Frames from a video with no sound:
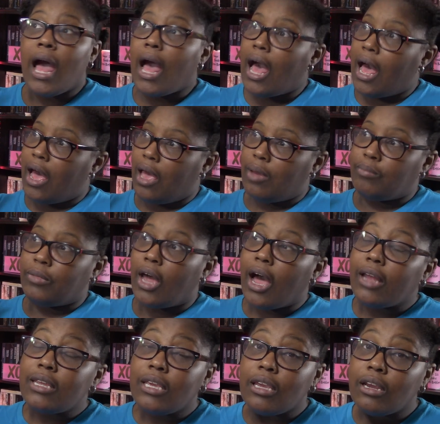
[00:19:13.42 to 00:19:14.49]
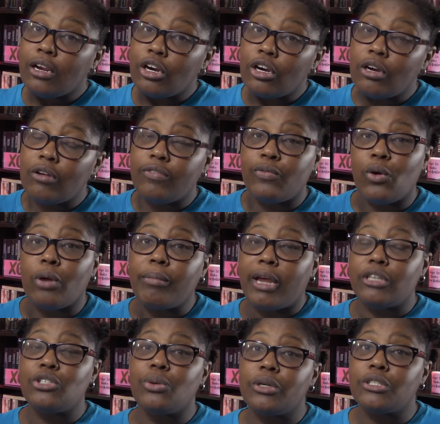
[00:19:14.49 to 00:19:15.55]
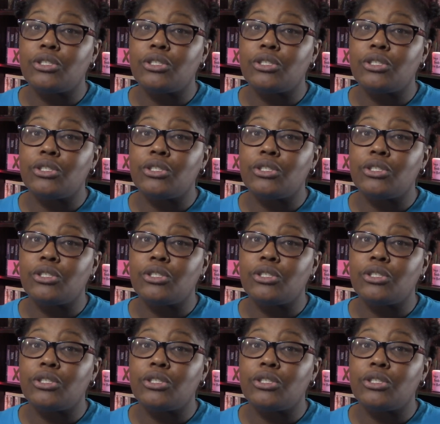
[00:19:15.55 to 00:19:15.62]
I'm not here for my short